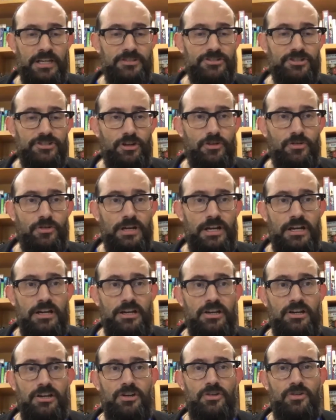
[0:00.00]
So
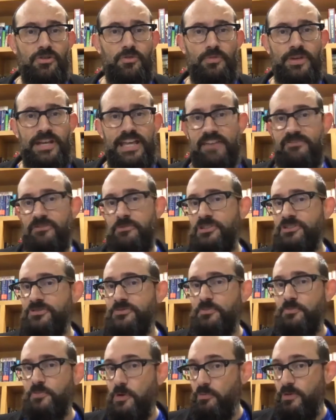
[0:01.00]
we gave them this,
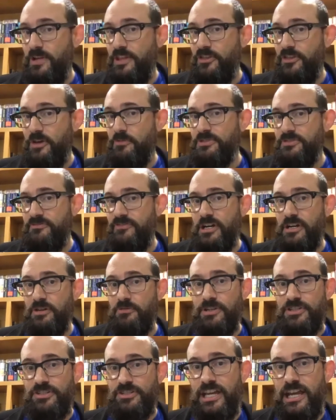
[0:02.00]
what we thought was a very
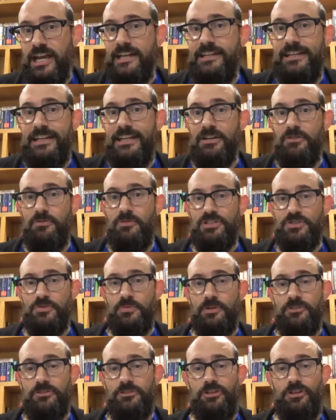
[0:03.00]
risky idea, which
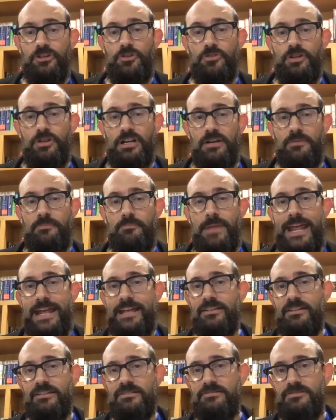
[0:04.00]
was to make
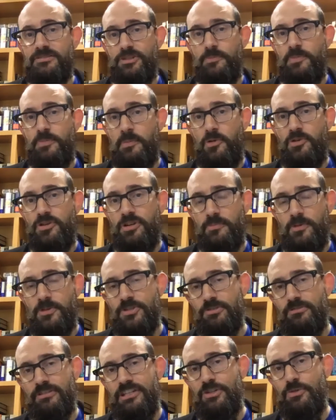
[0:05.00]
the Super Bowl
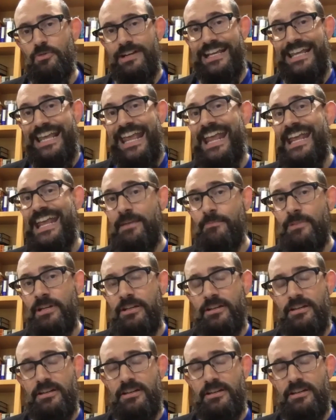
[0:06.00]
commercial into a game